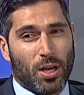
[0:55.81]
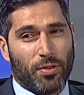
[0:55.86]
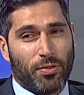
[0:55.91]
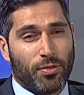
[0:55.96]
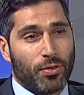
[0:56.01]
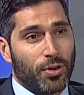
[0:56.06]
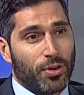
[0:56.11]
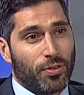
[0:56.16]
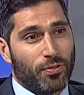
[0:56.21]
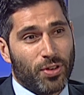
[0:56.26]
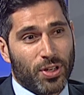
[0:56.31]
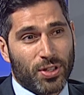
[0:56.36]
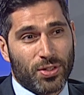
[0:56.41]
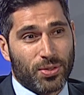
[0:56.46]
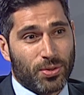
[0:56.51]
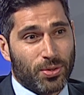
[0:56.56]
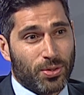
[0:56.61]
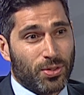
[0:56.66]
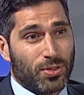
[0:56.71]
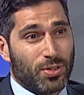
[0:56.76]
Foreign
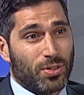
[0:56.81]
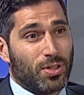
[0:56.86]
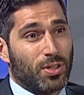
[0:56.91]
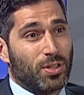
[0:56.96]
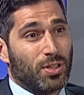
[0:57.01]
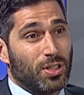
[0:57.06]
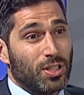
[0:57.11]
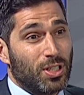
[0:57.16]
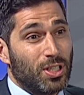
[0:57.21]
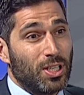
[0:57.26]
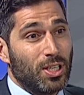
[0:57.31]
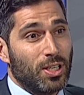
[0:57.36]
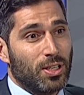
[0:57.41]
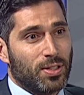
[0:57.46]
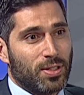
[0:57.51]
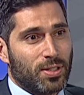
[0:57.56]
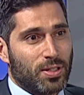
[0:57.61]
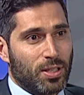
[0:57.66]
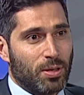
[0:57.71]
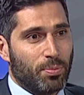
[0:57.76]
investors
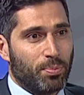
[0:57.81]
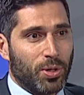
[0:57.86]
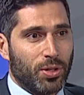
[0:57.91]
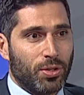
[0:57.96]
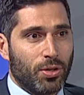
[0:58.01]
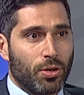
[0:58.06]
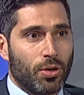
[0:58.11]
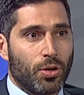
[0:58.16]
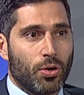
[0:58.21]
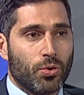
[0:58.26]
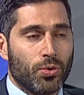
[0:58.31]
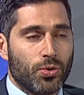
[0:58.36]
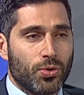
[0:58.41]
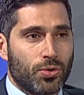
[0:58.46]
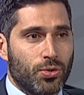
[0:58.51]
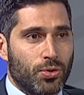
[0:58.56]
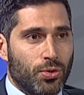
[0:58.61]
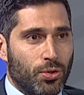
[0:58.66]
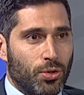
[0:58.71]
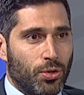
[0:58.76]
didn't seem particularly
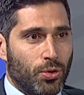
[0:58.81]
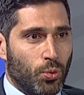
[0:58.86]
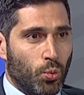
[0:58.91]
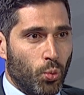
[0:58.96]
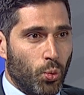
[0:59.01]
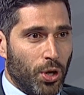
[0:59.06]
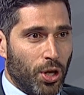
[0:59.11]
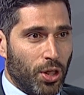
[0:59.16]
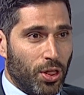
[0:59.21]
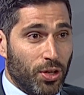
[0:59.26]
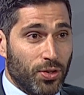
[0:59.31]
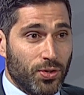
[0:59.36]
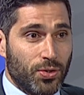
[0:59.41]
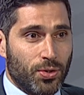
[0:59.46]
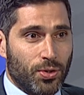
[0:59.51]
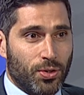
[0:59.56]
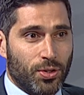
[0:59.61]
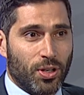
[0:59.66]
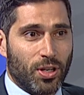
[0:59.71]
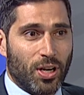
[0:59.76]
concerned with the
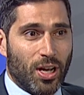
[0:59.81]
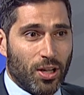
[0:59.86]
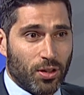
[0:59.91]
uncertain